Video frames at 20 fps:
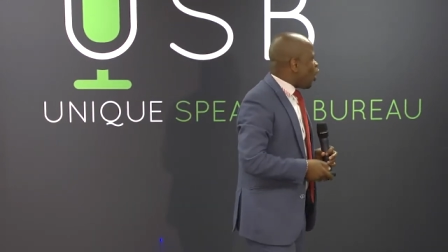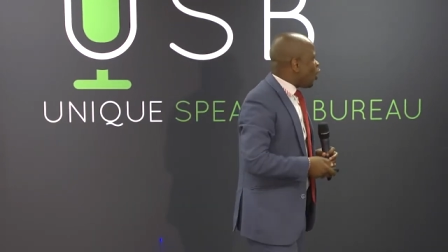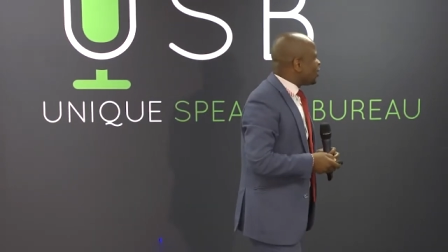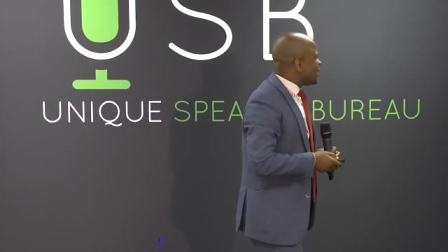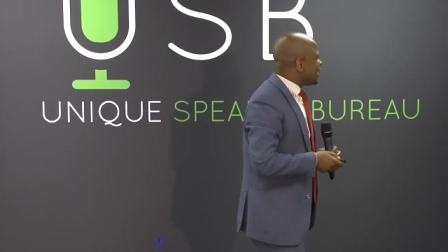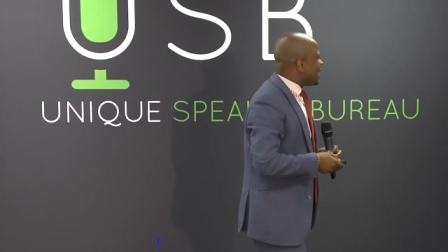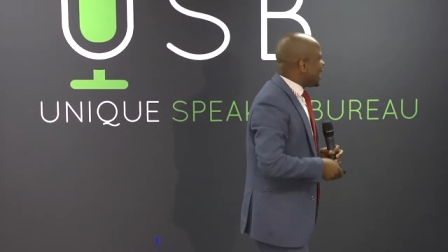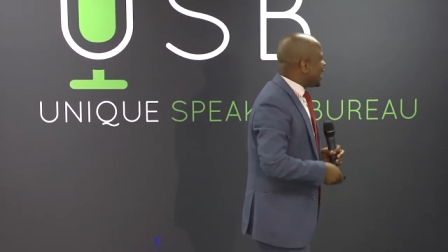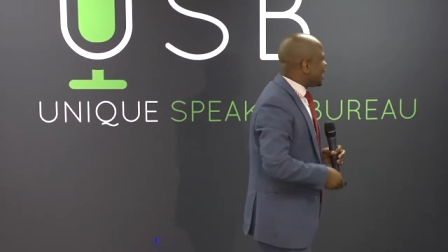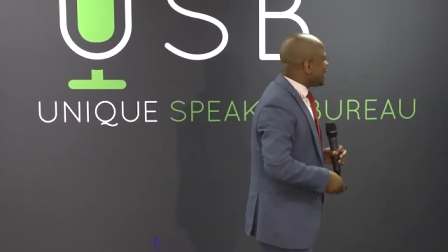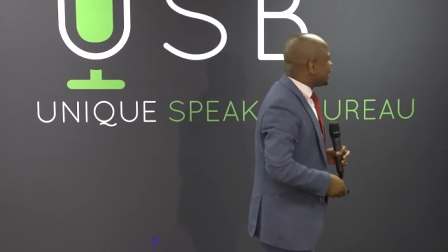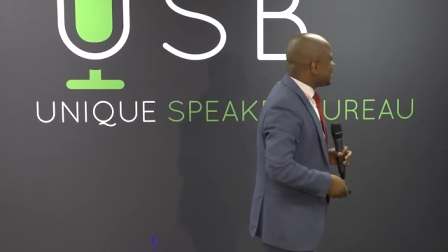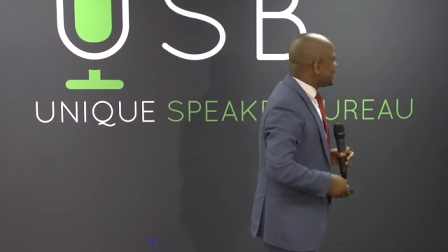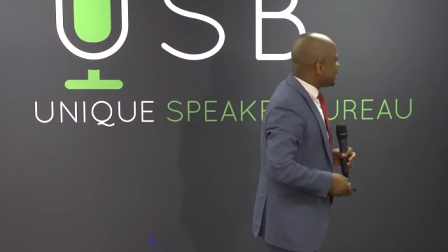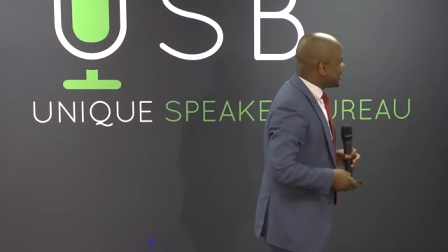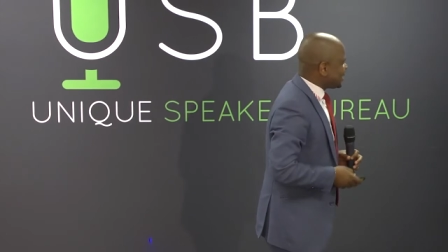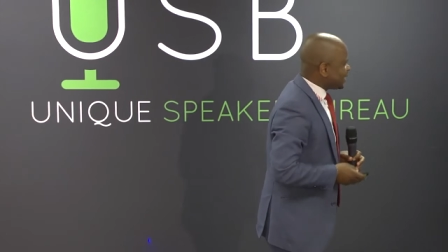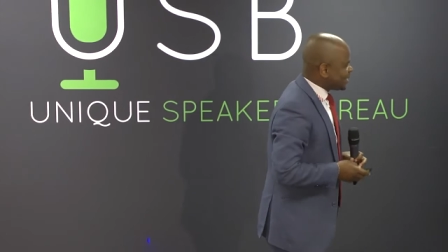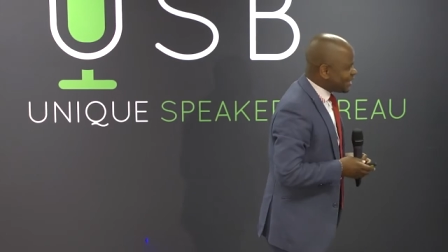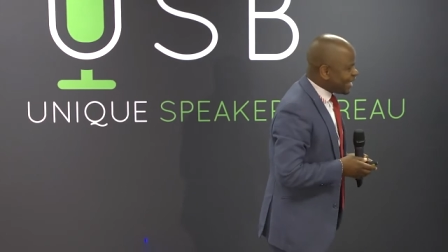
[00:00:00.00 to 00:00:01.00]
Online
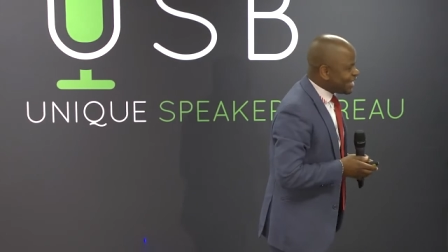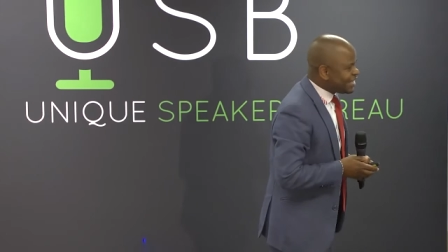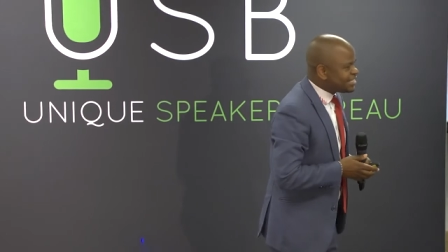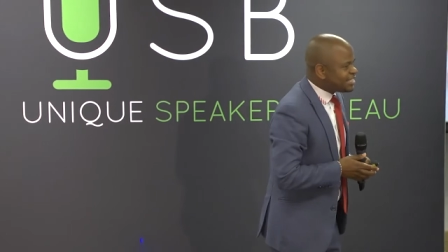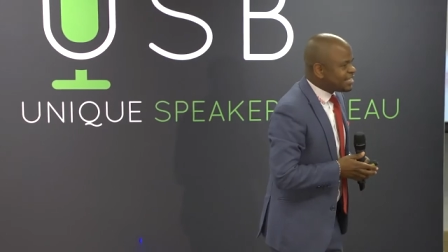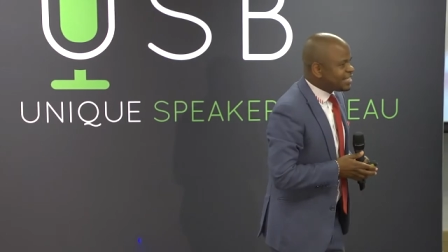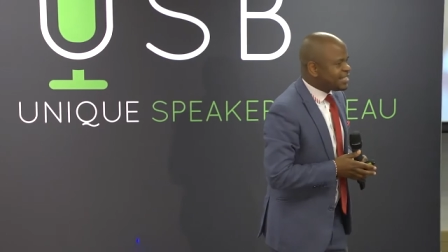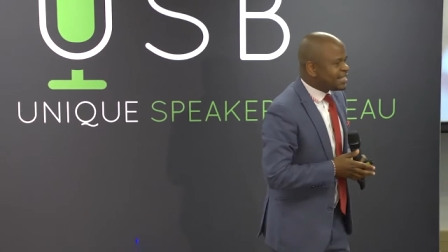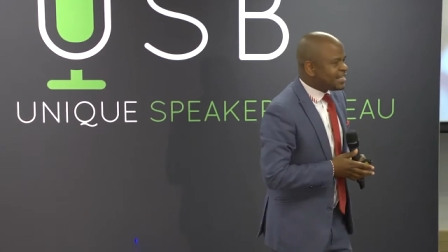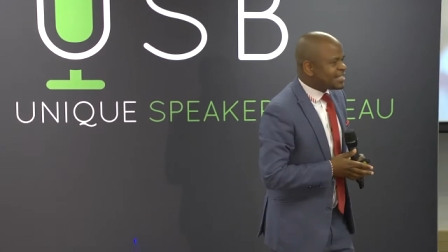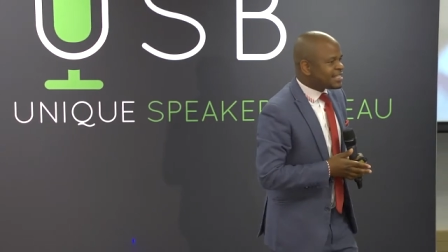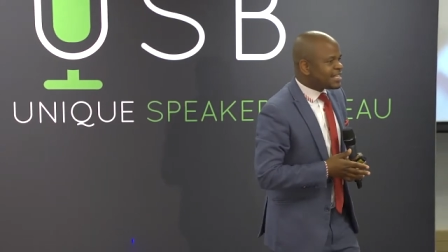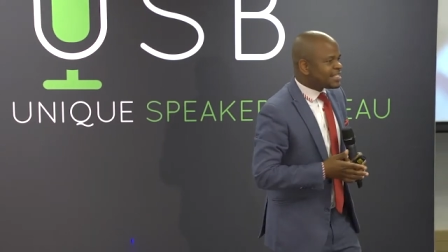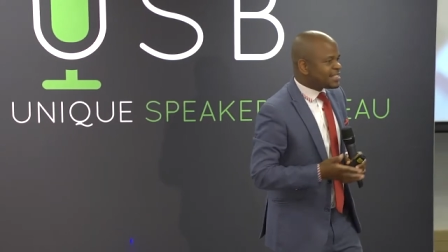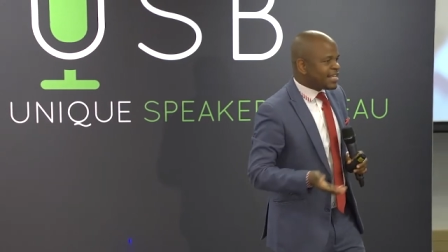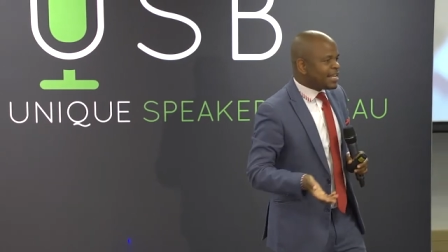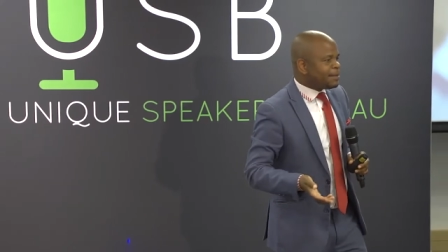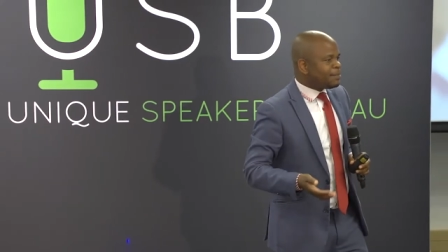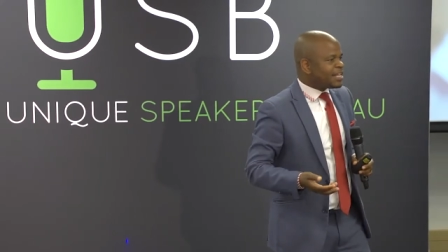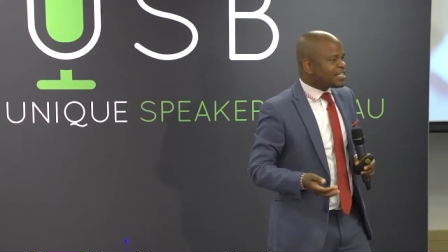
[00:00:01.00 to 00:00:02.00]
dating is the
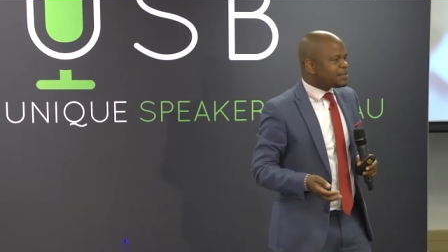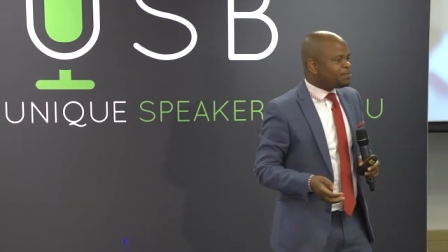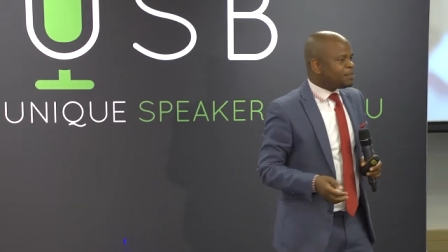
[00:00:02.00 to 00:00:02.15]
same as